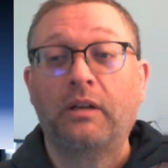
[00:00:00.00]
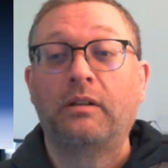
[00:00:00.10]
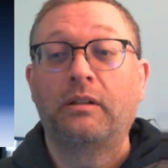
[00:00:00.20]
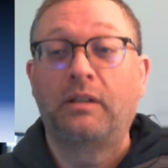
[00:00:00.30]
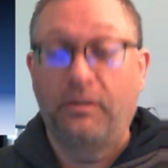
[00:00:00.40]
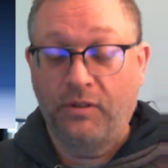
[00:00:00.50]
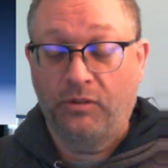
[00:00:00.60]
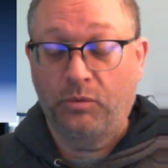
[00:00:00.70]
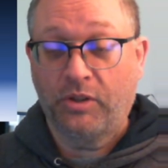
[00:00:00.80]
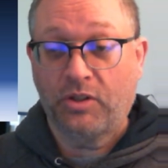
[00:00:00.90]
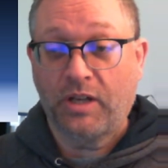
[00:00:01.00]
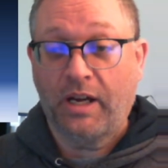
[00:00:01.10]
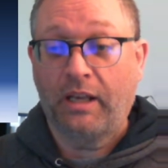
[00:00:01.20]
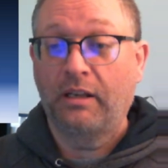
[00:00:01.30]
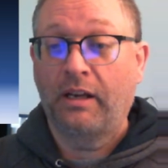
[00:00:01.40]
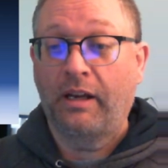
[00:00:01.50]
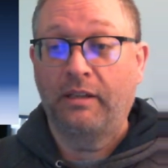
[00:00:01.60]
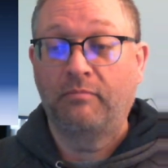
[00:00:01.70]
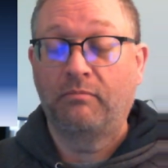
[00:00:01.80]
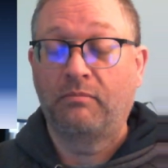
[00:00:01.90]
give this one a shot. I
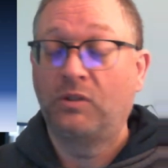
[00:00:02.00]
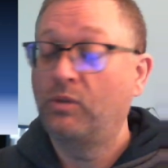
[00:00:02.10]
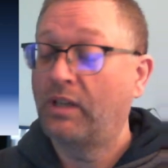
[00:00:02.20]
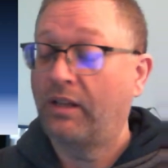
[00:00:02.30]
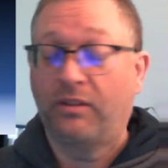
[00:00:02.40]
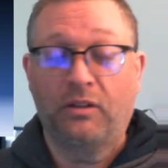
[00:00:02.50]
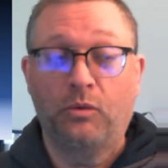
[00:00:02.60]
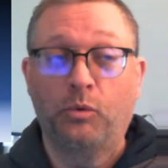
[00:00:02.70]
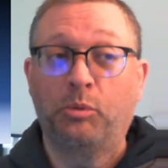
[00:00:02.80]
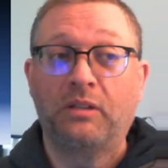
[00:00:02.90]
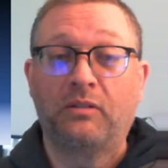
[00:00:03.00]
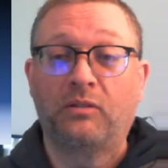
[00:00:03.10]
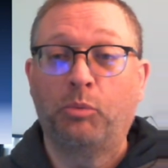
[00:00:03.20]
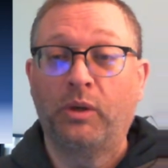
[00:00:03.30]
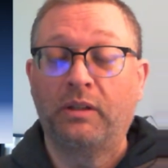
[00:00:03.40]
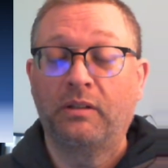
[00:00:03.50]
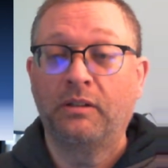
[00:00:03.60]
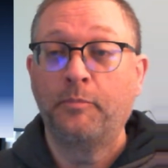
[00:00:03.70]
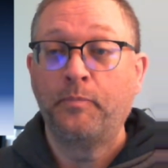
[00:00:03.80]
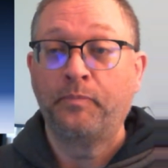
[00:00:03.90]
do not think you will be
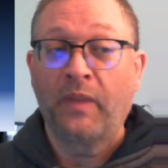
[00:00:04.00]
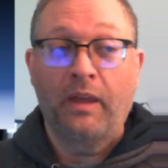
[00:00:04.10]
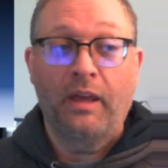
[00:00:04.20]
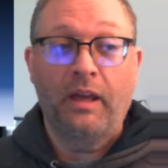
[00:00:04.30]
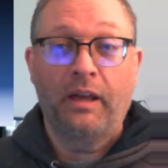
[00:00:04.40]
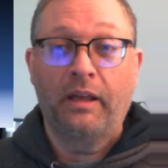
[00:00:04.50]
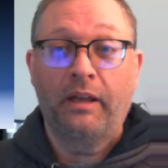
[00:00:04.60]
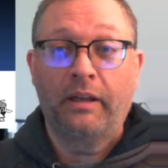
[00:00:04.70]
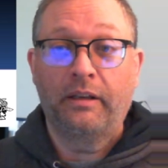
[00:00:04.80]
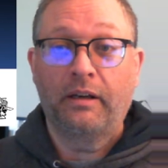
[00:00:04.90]
disappointed. And